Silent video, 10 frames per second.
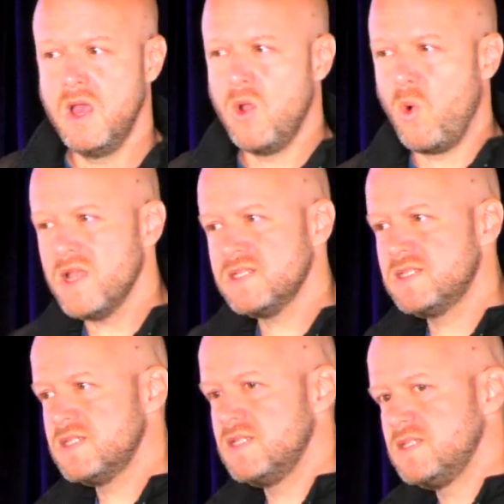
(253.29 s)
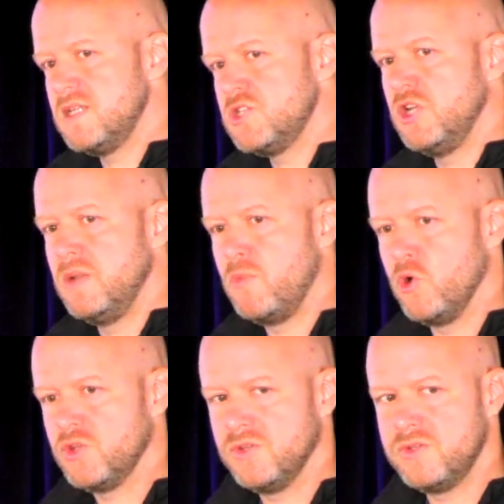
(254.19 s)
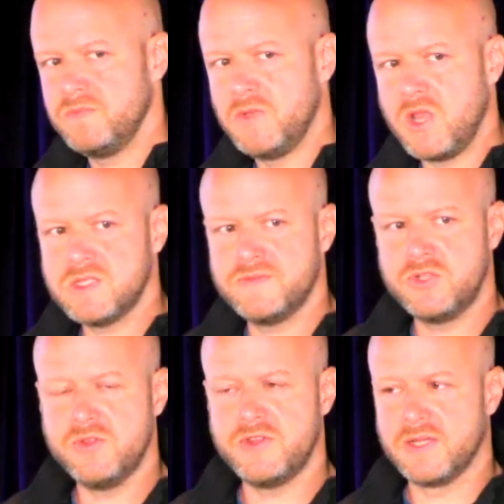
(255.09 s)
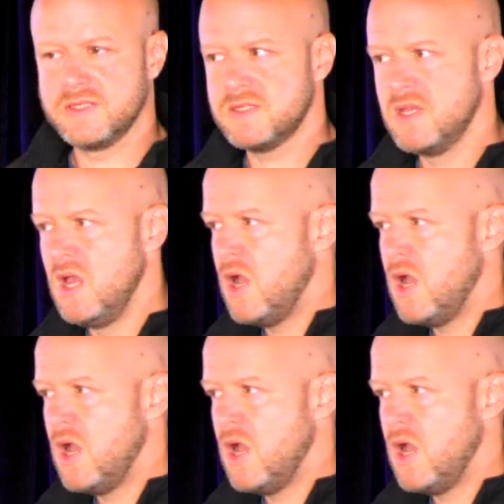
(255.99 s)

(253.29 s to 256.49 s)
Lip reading: Why is this distinction important? Because of two things.